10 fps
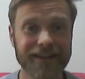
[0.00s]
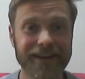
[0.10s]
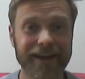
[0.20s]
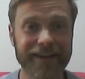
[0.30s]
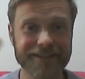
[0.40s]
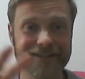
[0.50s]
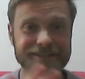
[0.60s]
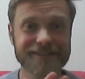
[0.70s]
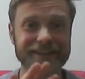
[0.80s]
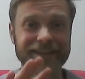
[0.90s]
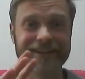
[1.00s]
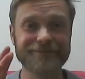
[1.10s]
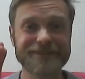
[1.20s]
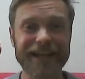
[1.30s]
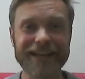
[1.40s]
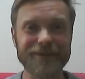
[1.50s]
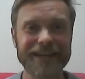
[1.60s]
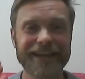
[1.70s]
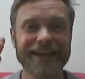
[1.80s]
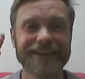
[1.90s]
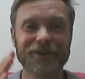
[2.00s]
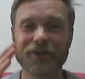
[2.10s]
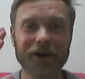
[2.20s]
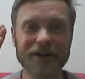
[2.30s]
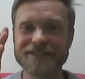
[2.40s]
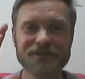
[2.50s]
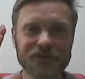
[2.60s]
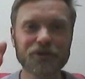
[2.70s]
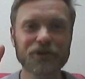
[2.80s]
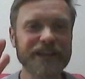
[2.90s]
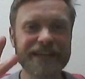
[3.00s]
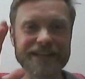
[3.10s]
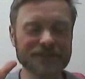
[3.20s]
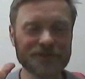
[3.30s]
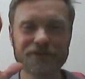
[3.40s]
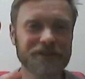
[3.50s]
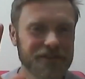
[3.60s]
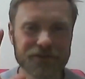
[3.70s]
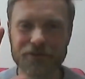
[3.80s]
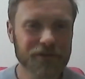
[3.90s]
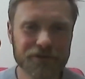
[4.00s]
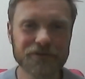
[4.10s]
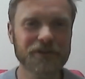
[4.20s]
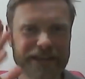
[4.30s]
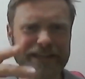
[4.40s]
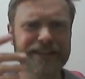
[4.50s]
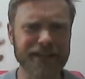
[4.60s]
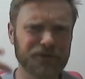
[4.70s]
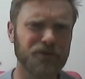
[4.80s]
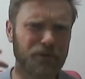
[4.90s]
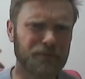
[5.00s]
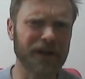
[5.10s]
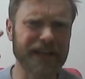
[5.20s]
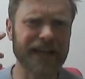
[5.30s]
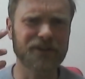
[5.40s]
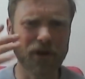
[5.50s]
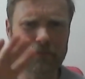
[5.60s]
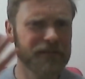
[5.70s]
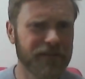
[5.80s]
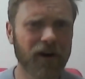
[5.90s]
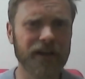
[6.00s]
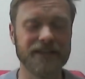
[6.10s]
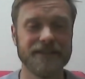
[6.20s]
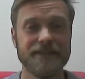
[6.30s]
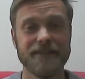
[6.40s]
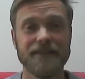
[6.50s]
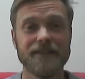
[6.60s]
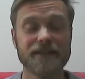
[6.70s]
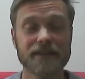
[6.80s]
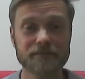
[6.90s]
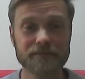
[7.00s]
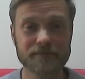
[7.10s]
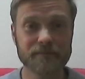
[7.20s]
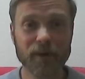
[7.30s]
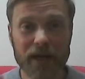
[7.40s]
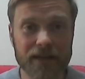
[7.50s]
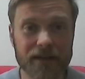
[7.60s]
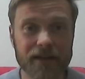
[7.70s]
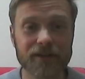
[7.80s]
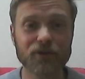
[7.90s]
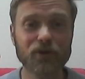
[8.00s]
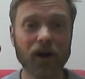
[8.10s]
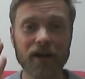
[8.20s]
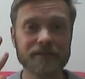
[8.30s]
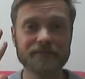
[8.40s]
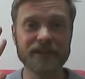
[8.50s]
and he just kept telling me, come on, just do your clicky thing, do the clicky thing you do with my neck, I'll be fine. Mike, you can't feel your